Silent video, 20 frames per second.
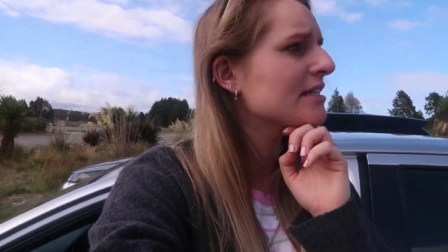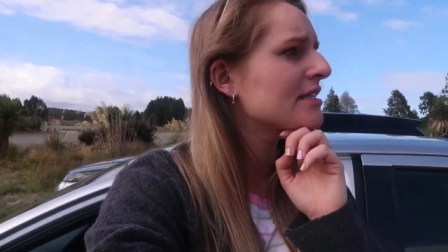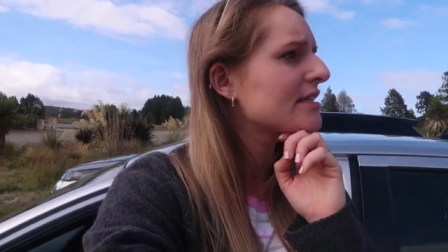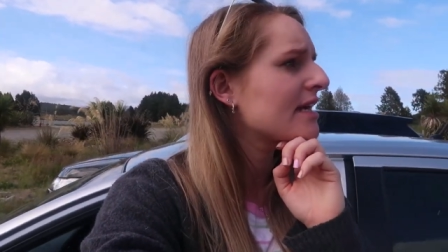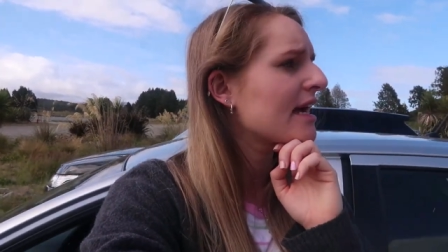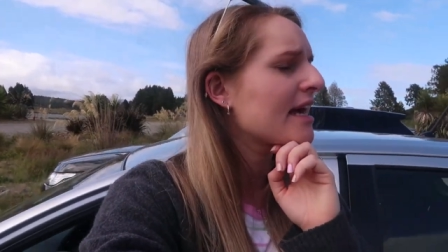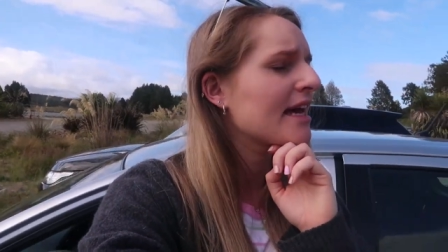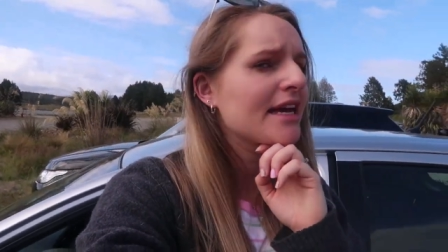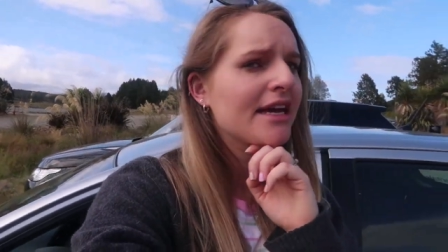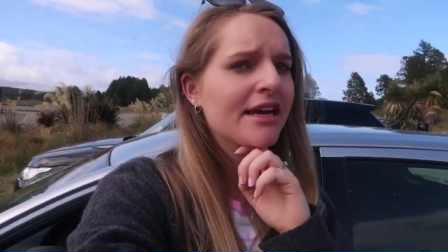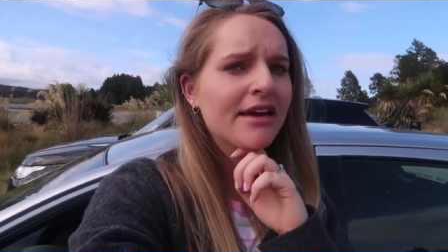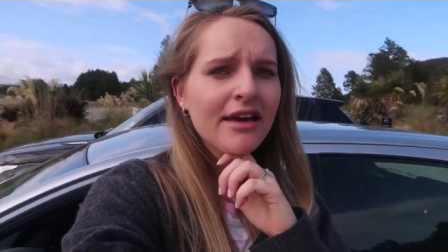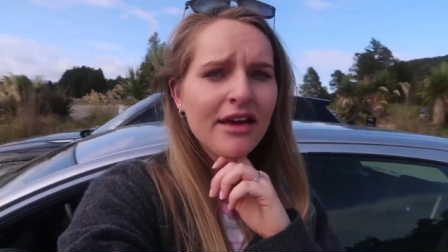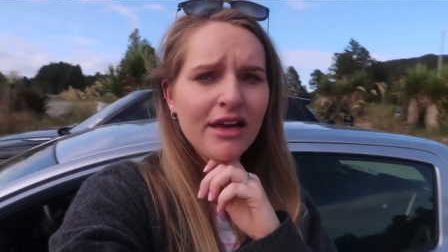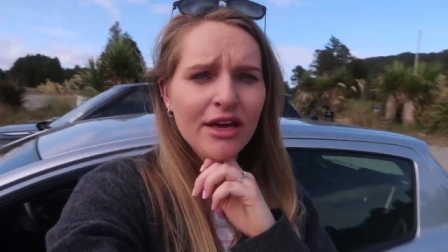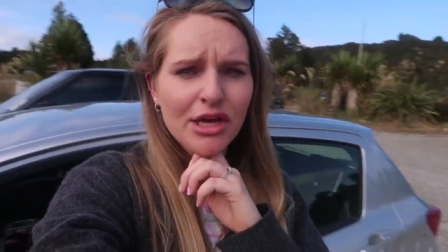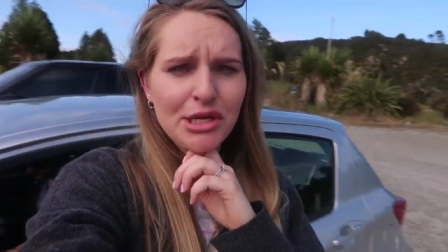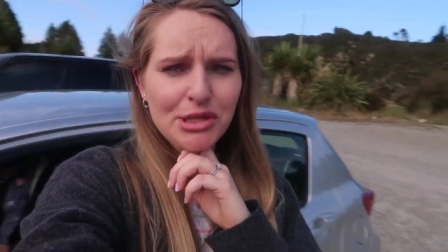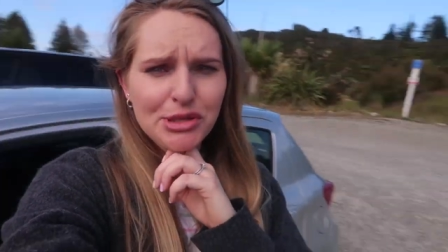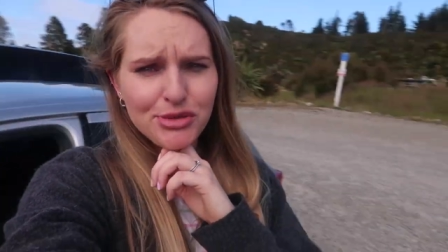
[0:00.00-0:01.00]
it's a
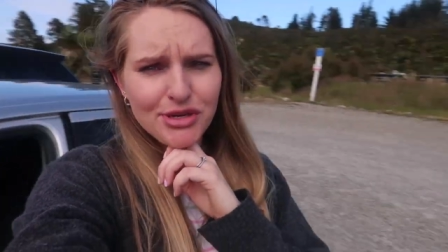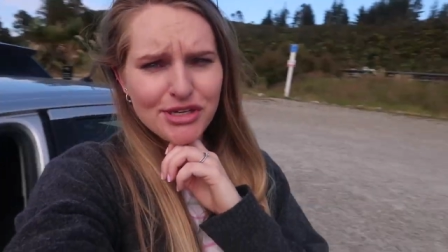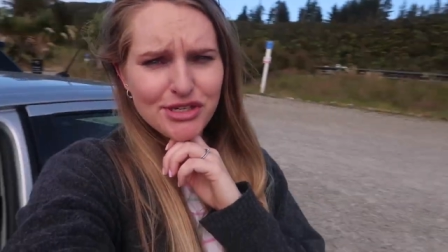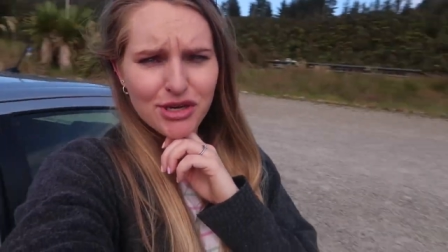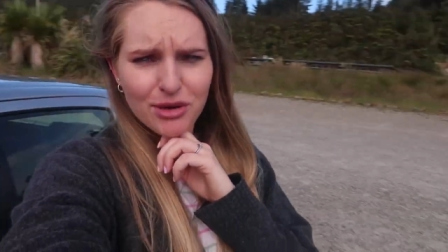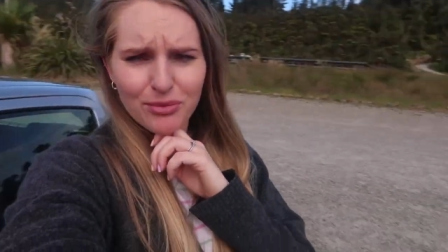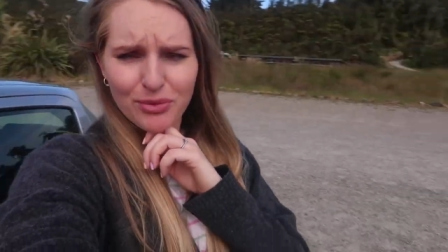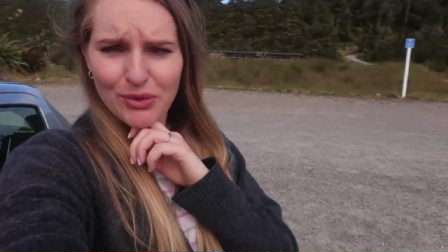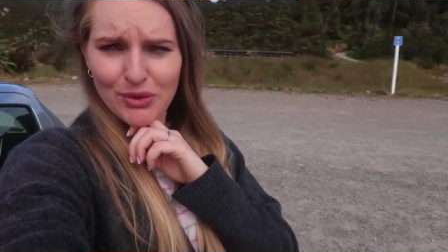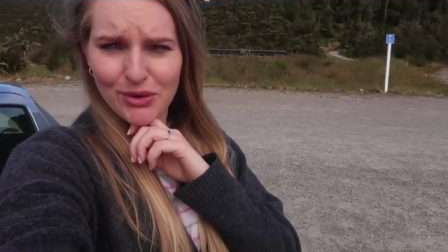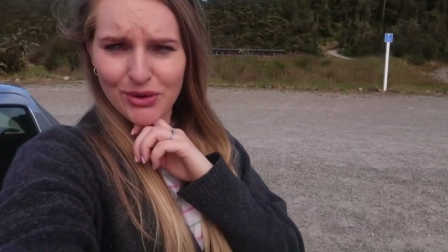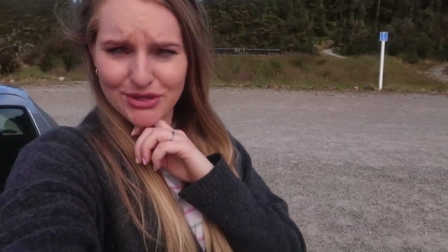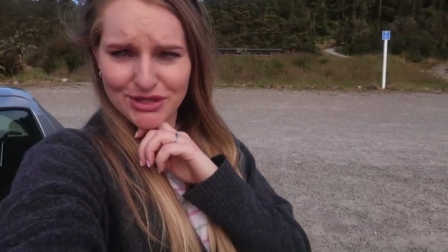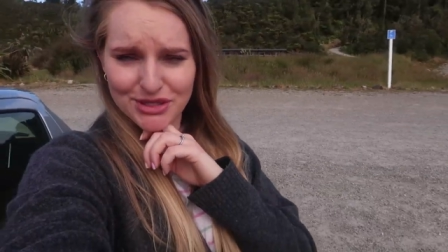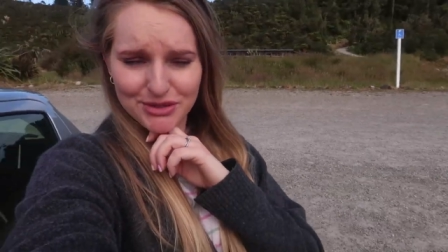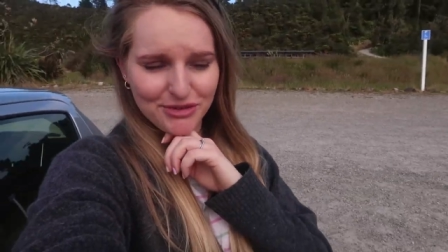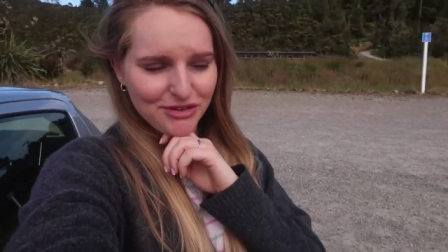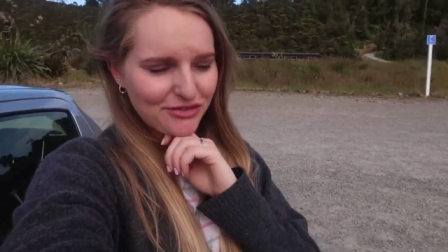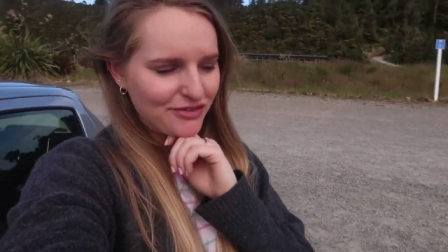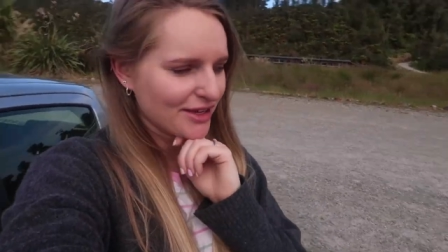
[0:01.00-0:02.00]
treetop walk
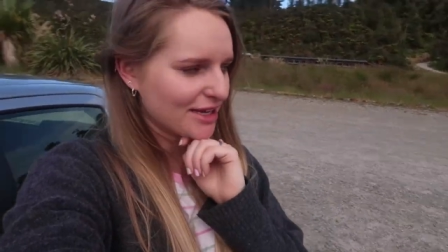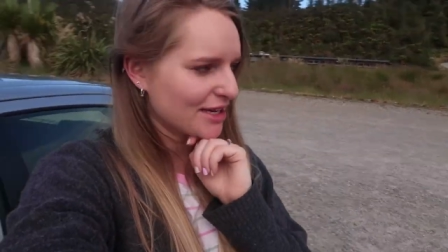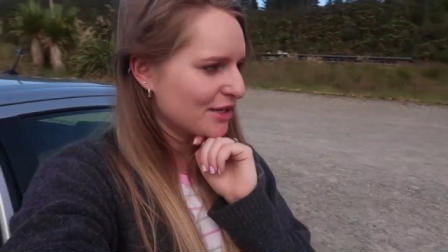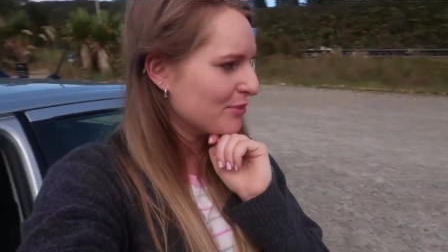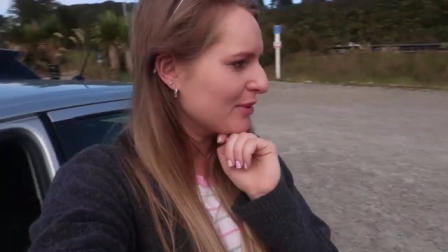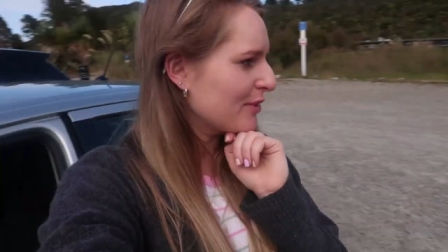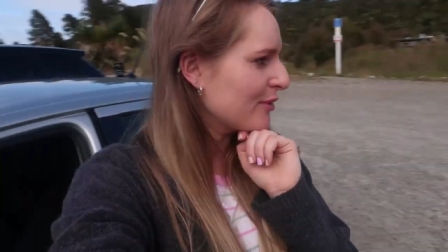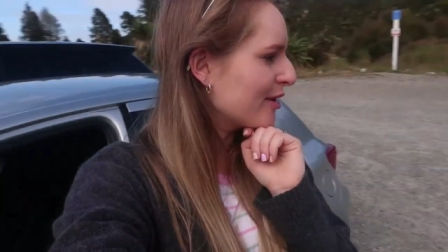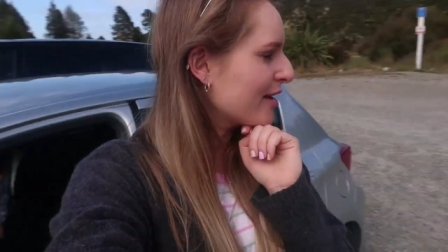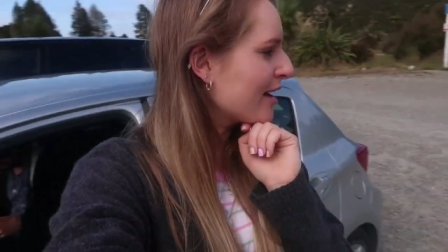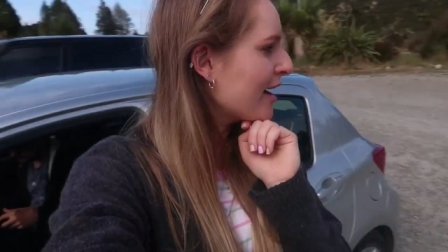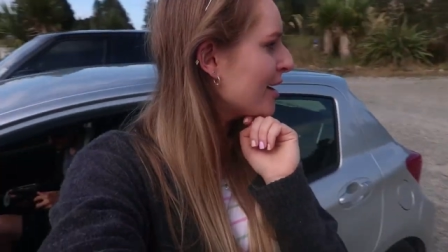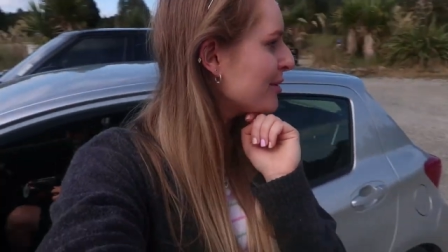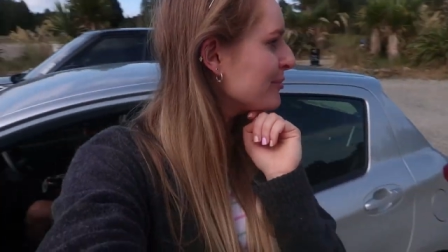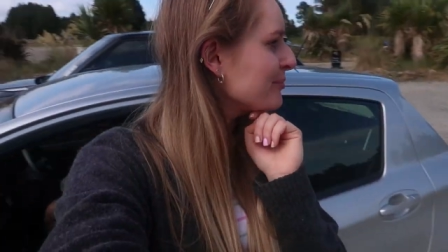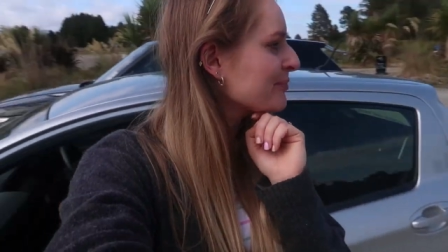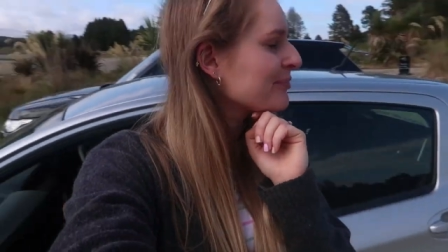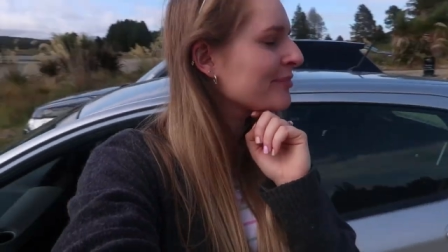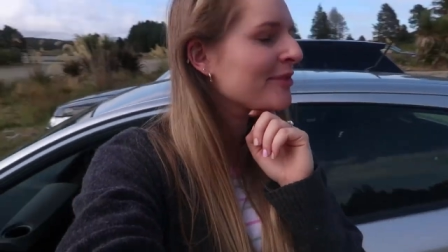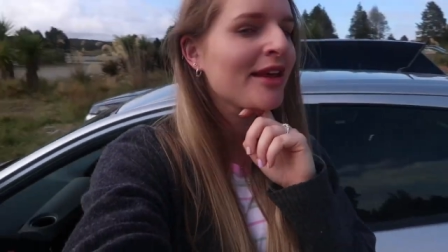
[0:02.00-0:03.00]
so we figured we would
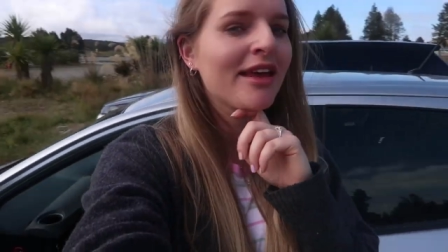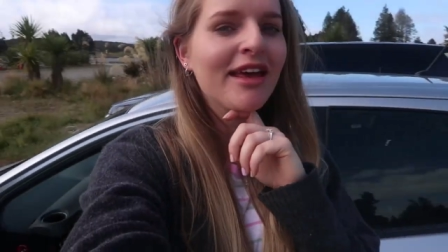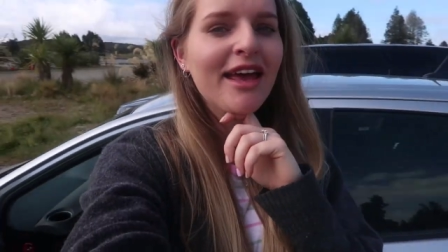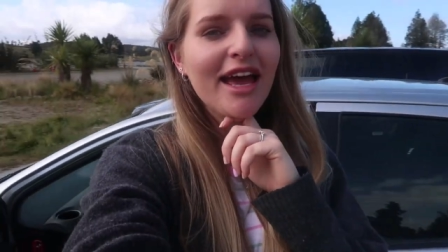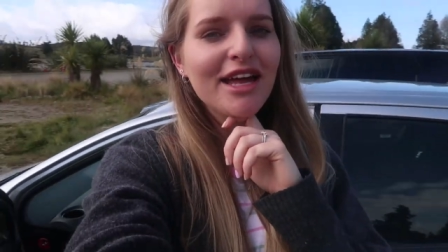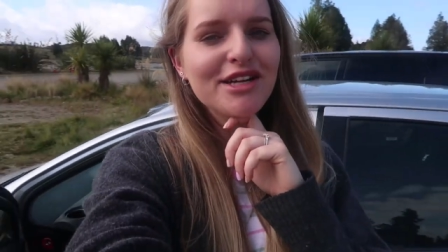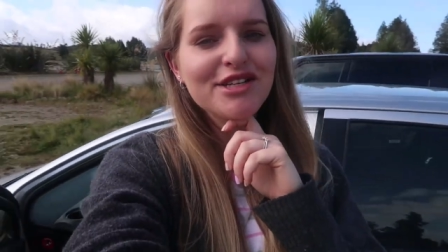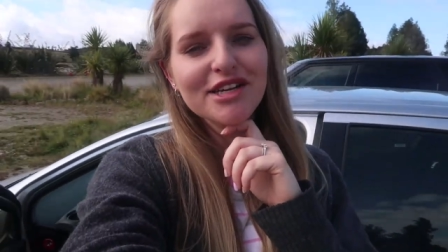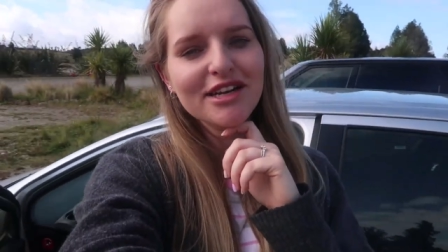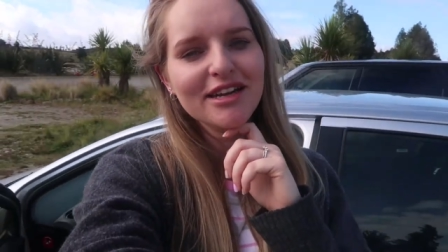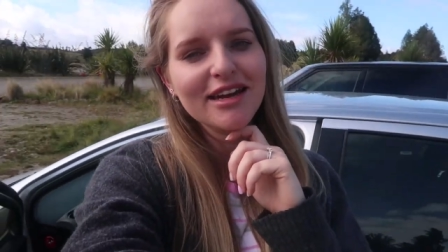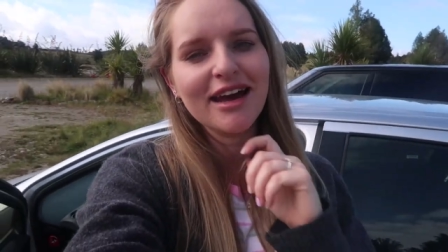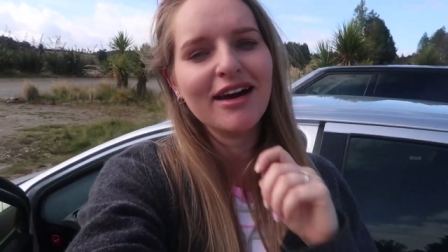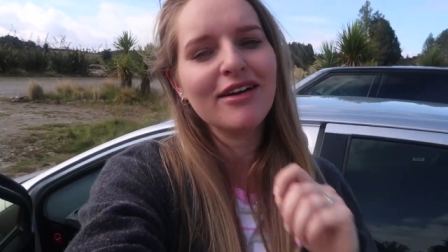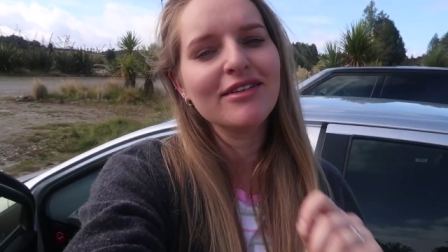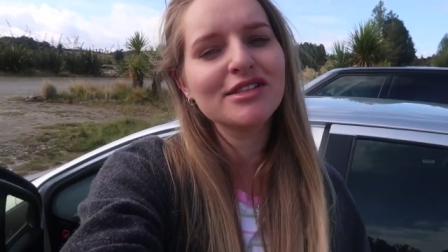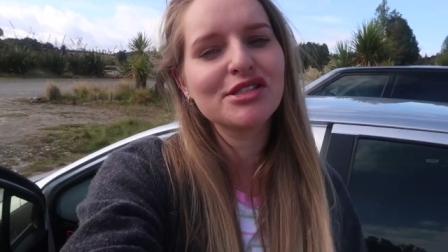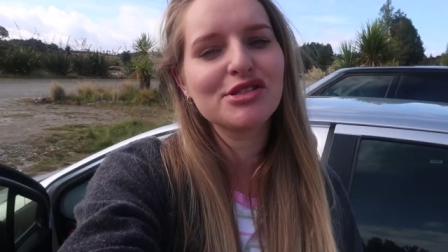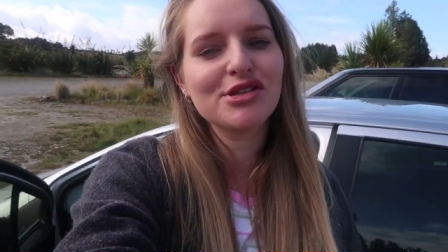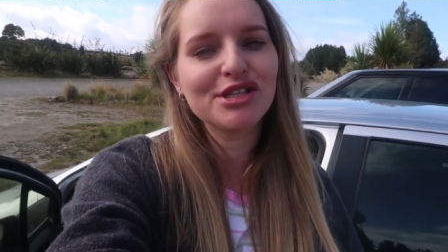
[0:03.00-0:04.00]
come and check it
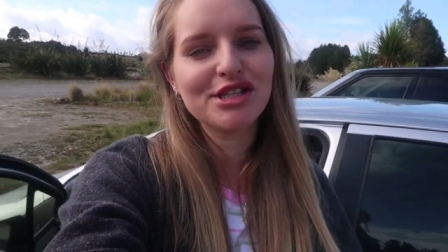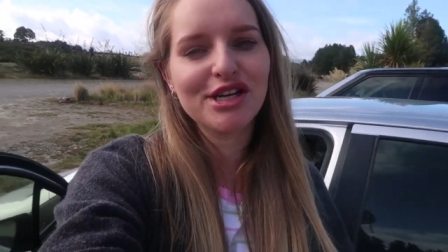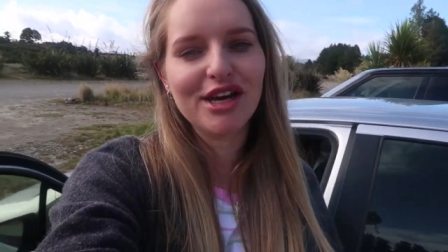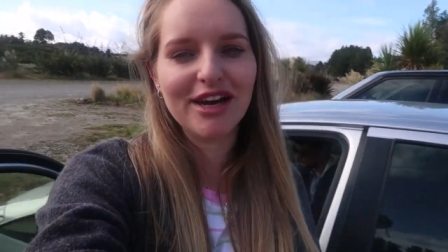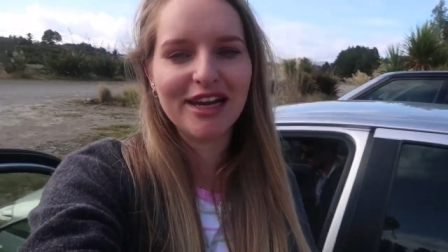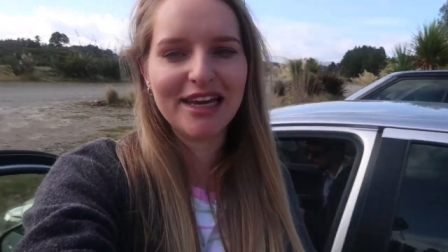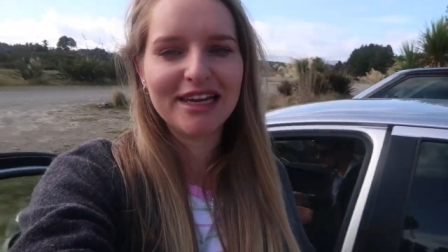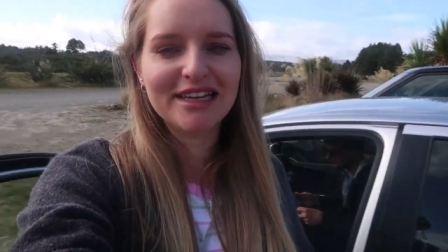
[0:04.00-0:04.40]
out and stretch our